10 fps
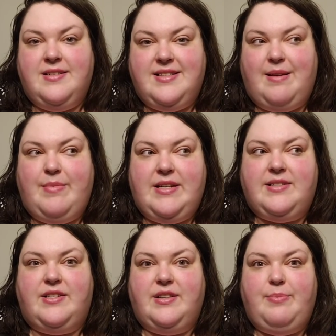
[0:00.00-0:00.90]

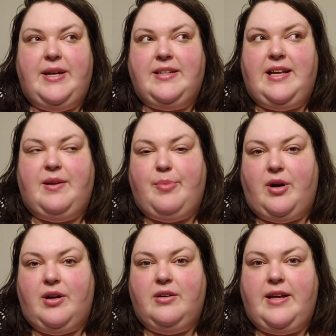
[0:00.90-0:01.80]
somebody's going to pick that apart.